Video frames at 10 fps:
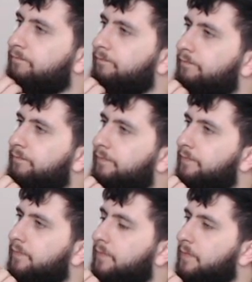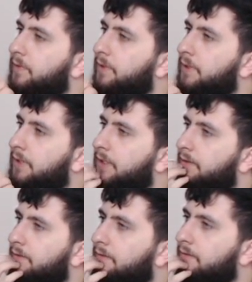
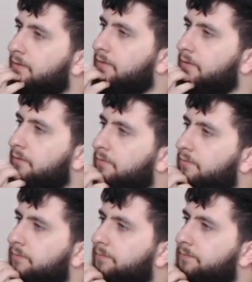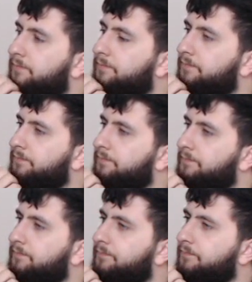
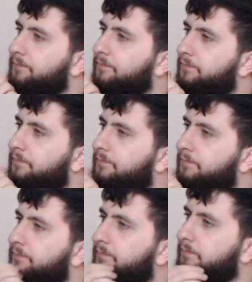(not speaking)